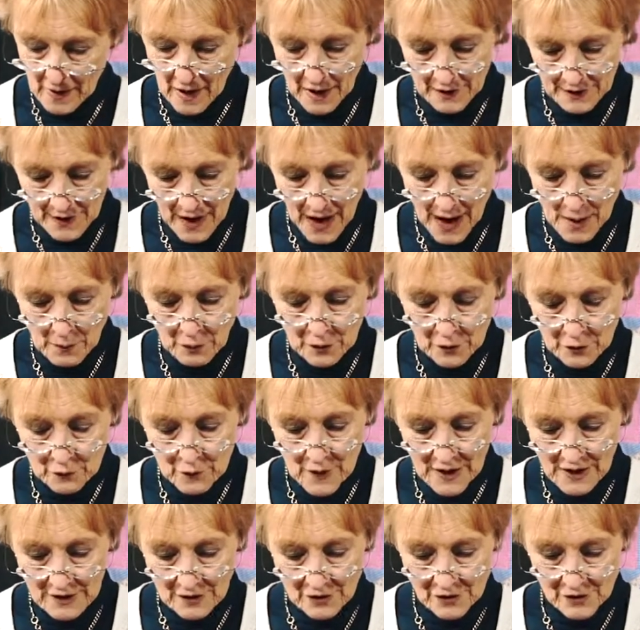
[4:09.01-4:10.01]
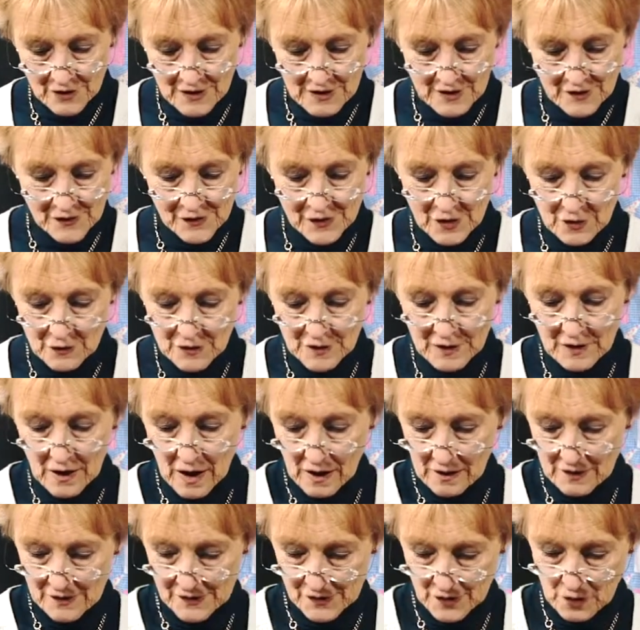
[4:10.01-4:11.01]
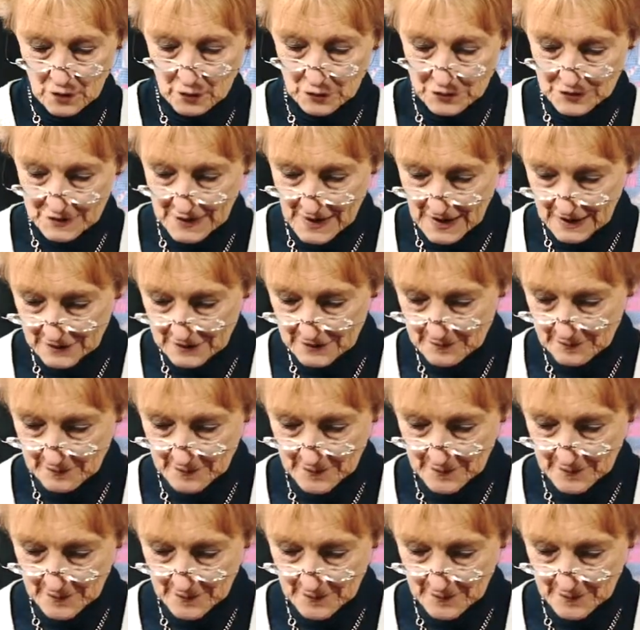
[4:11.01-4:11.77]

And I will arrange these so the colours alternate.